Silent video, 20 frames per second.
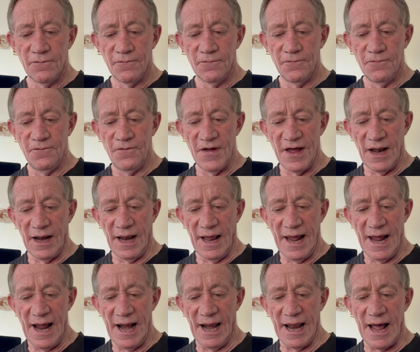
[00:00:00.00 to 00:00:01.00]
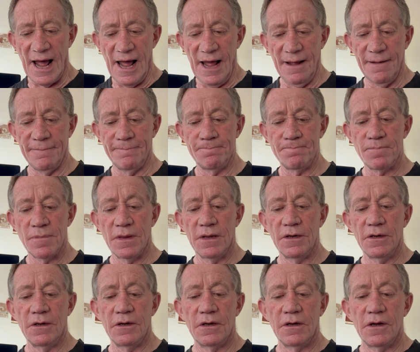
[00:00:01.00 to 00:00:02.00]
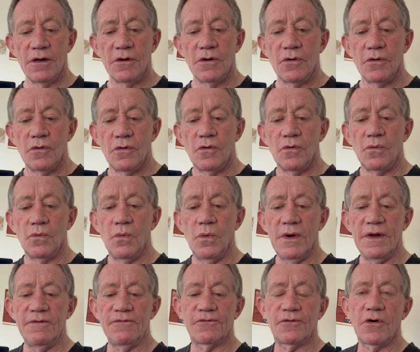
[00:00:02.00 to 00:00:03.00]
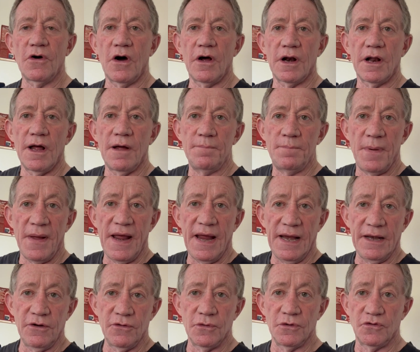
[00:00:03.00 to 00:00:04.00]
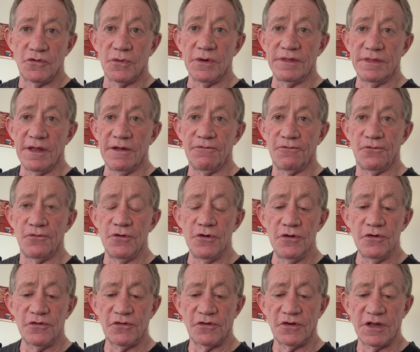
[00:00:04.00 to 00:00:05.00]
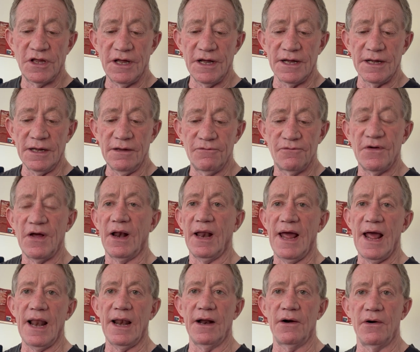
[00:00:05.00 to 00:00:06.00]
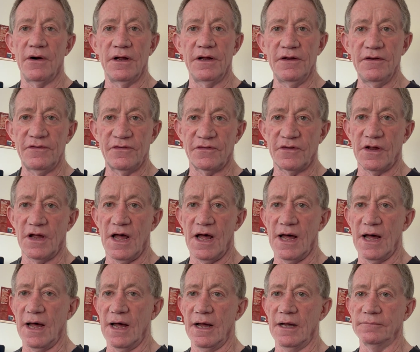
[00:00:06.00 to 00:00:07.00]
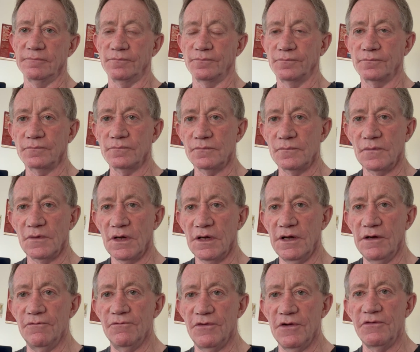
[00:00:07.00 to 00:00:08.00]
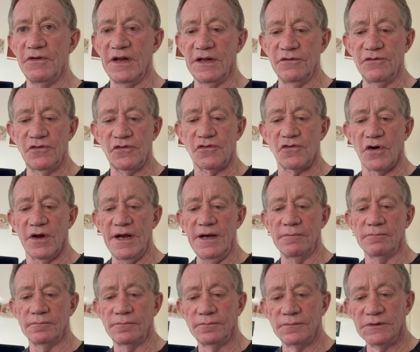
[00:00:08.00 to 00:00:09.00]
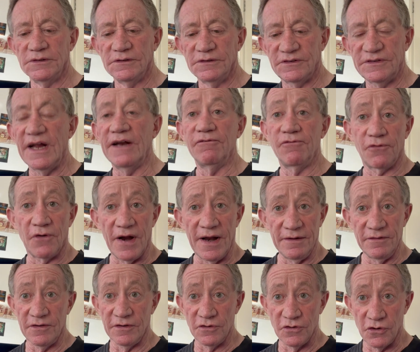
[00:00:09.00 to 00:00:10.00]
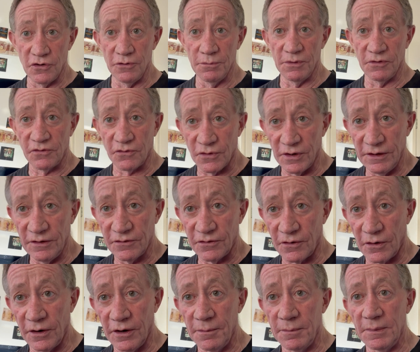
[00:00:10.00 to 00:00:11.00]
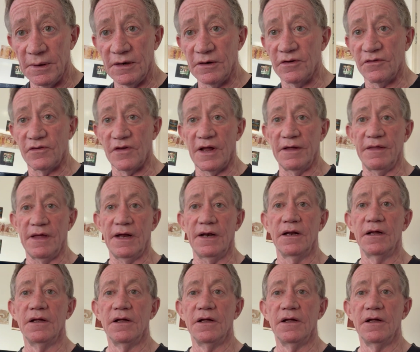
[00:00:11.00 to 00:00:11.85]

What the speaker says: Valhalla, we've got a band who are doing their first gig. Valhalla is in Vivian Street, San Fran's in Cuba Street. Sorry, I meant to say that.